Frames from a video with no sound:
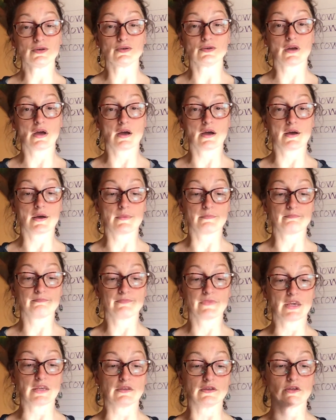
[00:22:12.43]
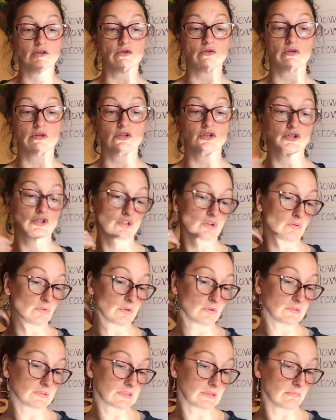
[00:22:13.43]
And then you can show those
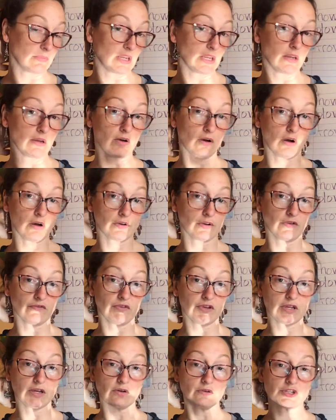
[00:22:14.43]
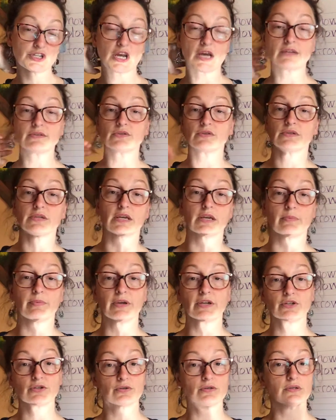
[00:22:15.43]
to me on our video chats or take a
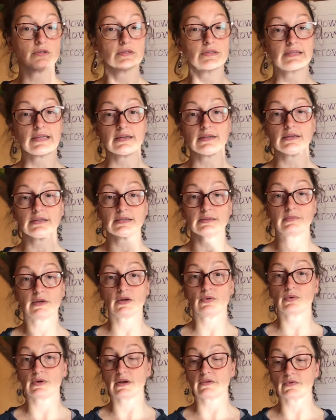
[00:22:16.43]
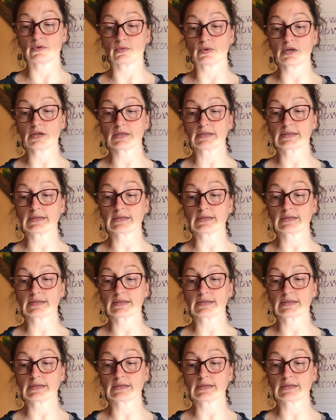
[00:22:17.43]
picture and send it to me, whatever works.